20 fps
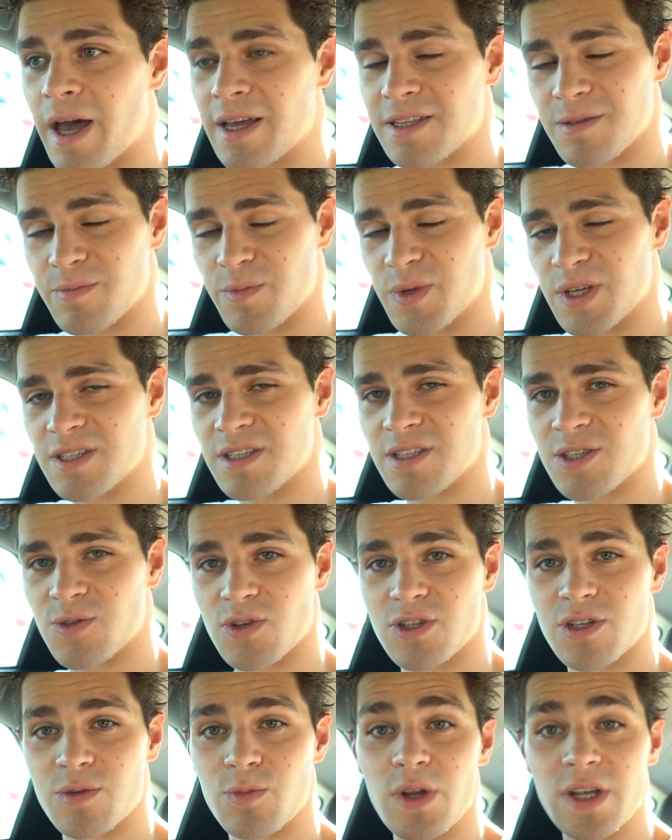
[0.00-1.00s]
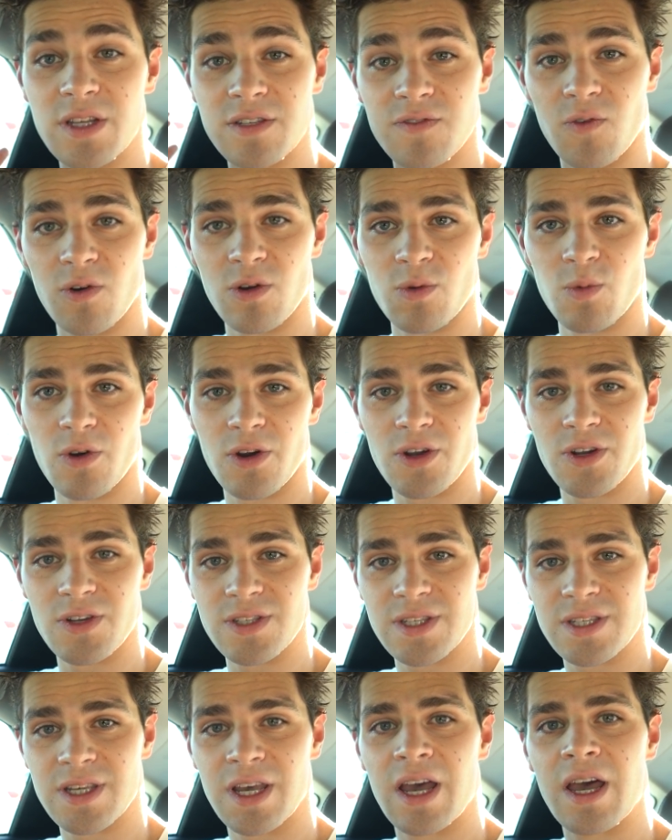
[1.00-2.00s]
has a business where she brings foreign
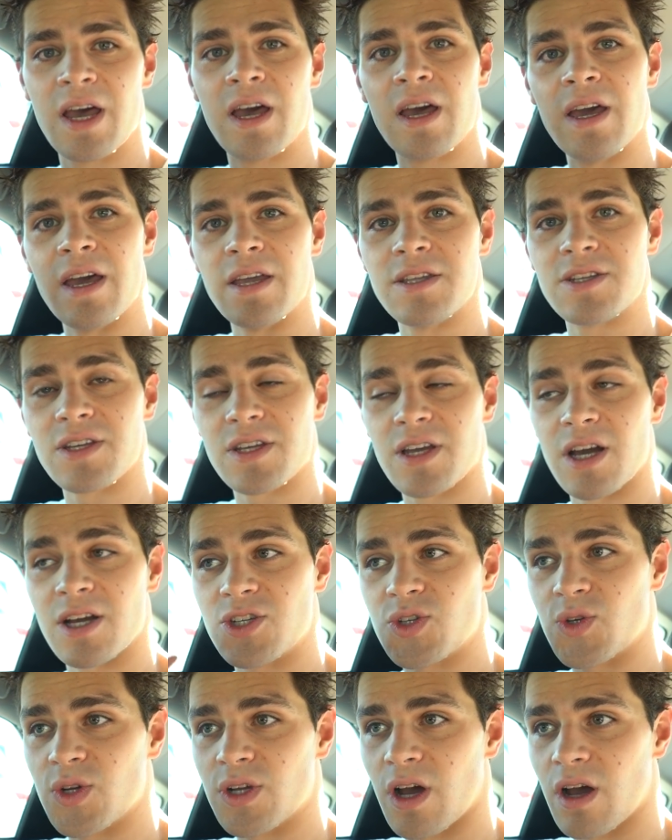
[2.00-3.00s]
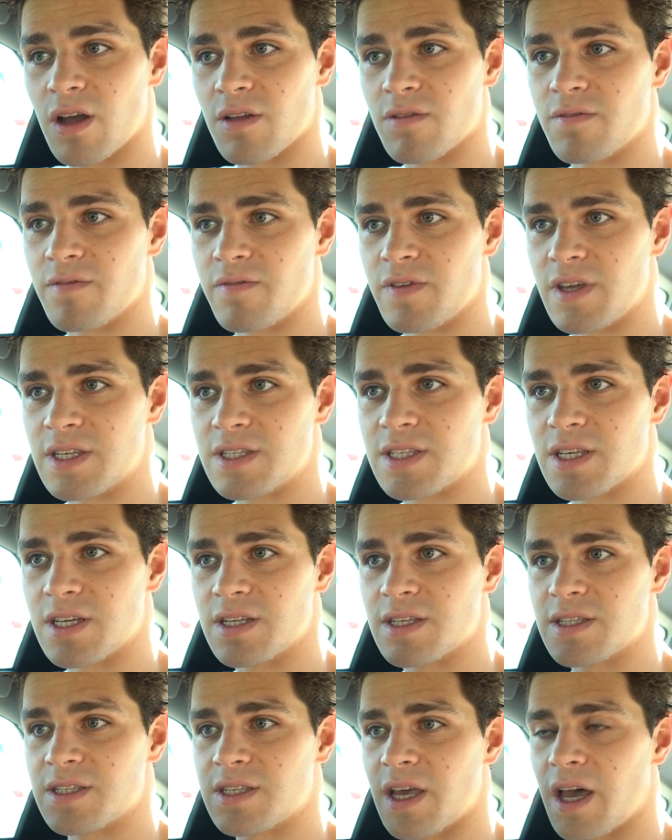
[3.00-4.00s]
workers into the country on
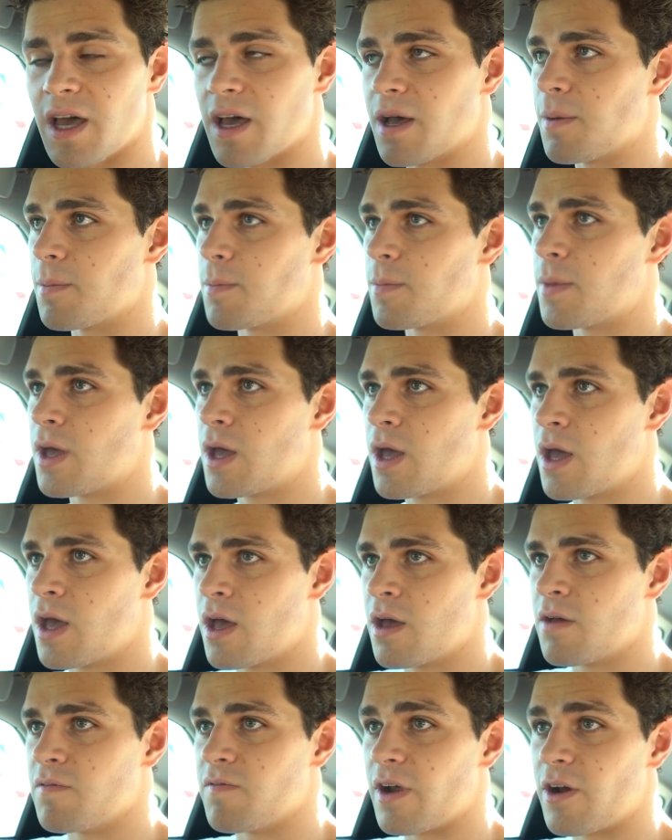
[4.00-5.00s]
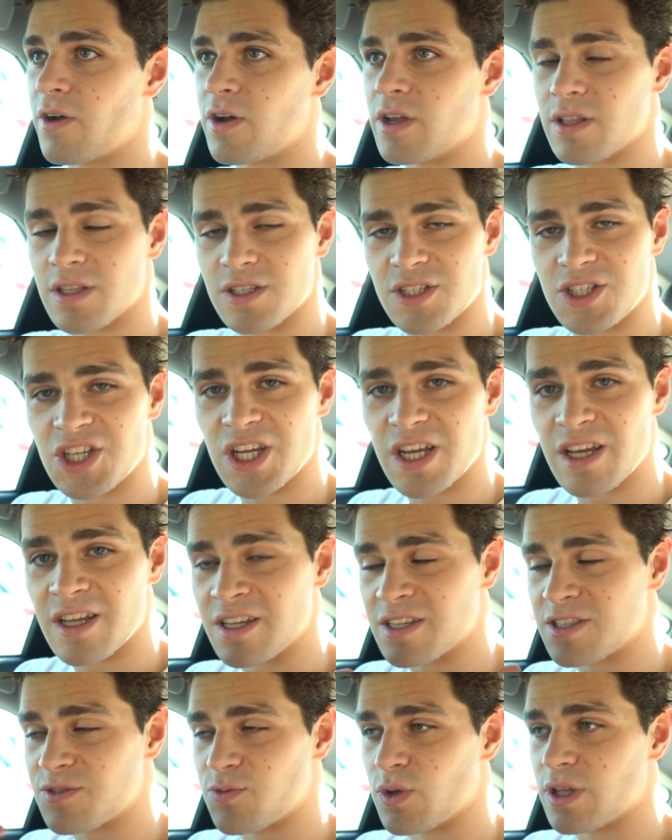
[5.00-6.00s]
visas. Very legit,
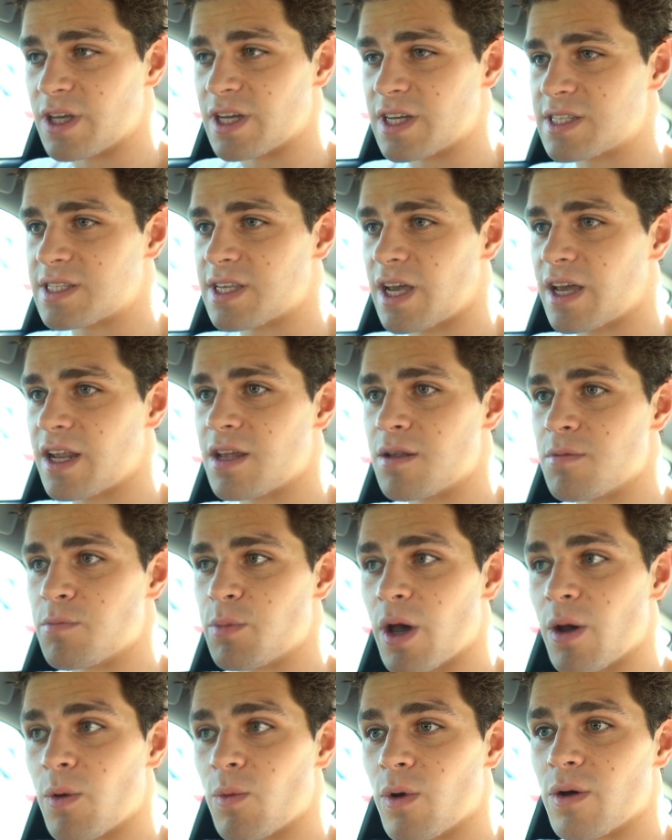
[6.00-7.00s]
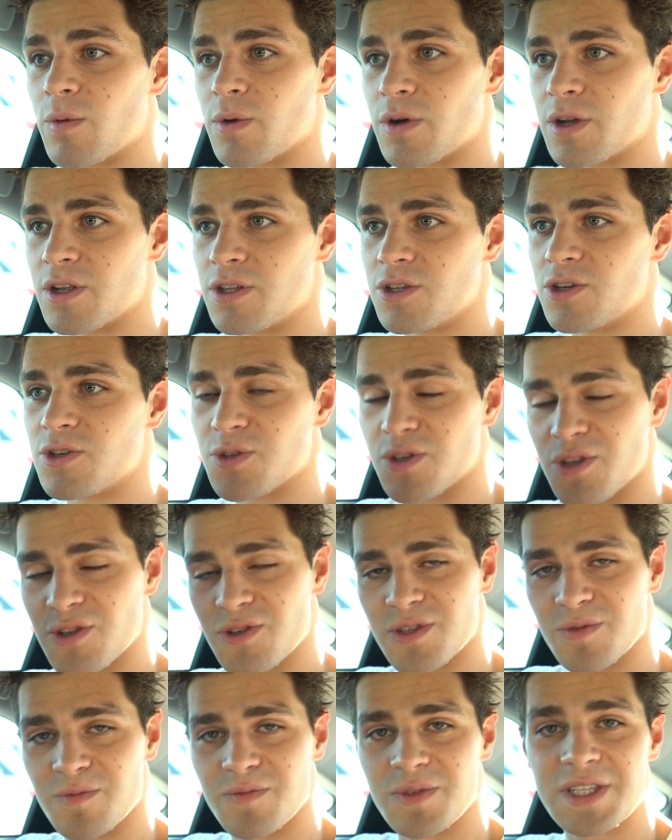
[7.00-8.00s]
and it's really exciting, but what we're gonna do is we're gonna
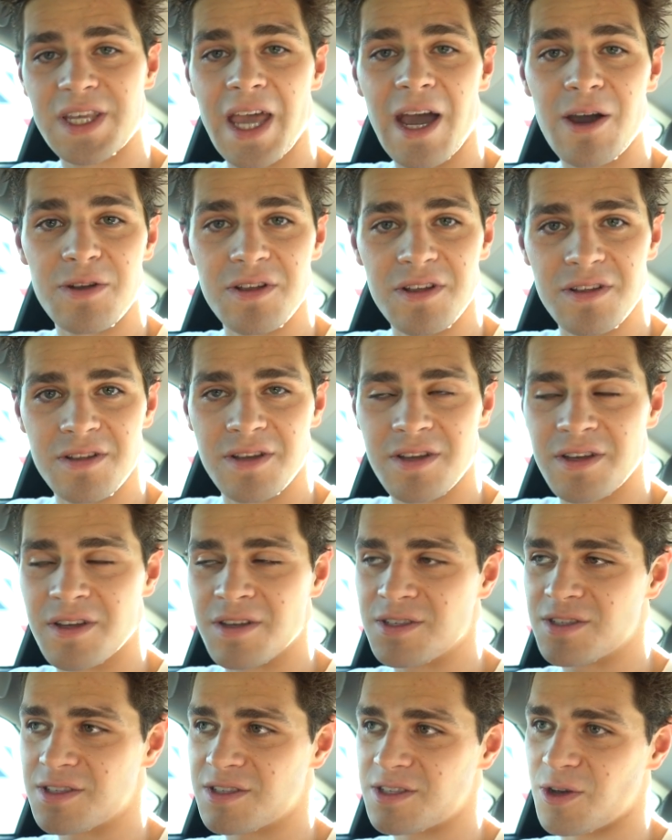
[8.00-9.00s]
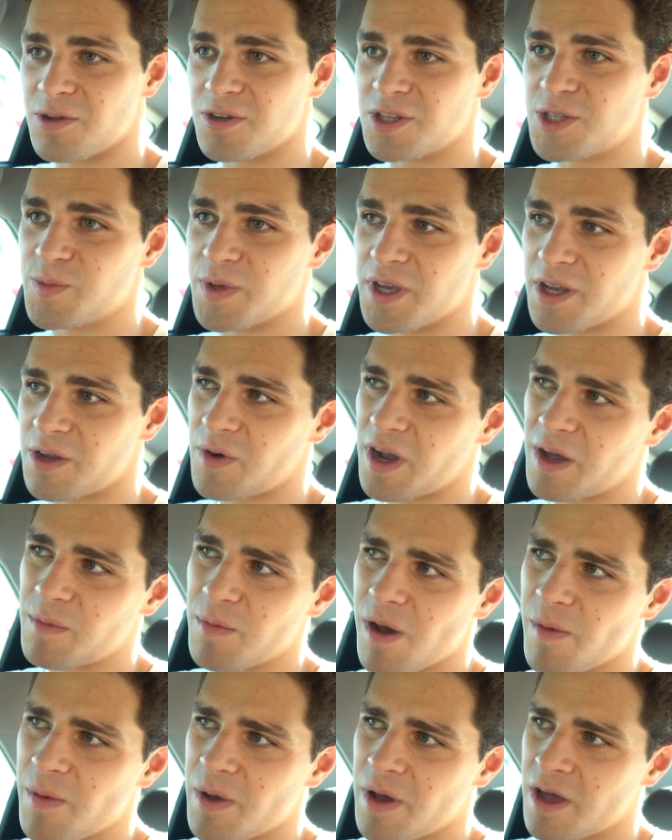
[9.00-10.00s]
do some scouting, so to speak, right,
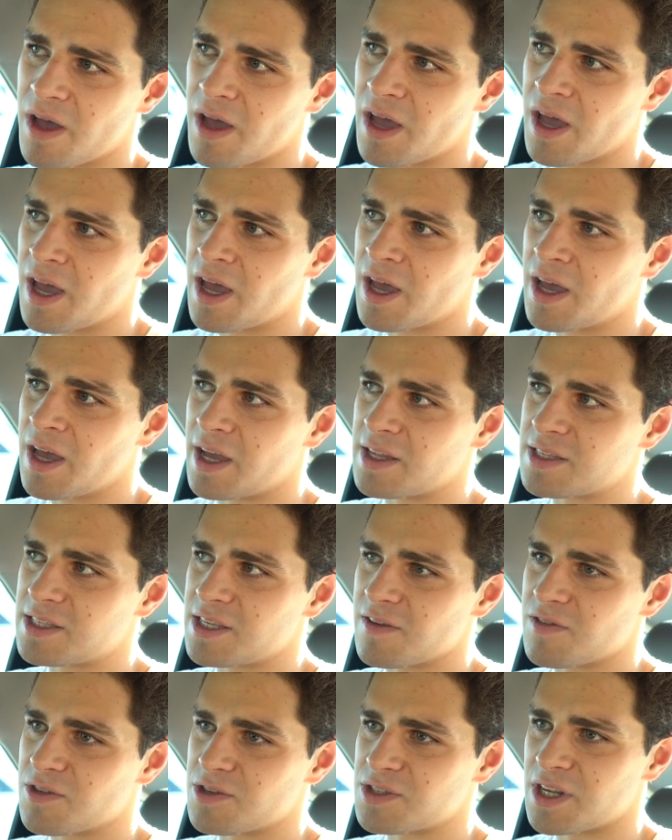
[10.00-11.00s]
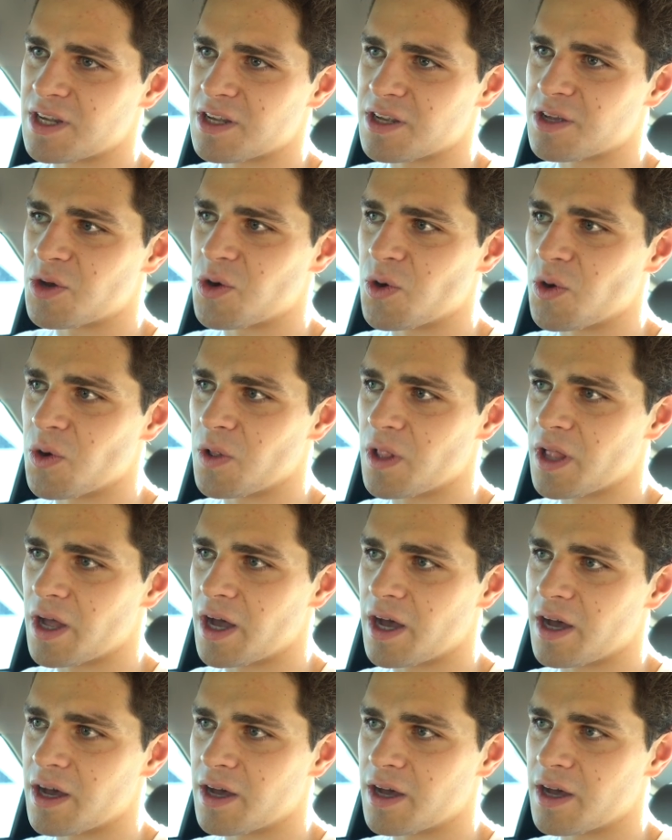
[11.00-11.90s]
Mom? And see if there's any cool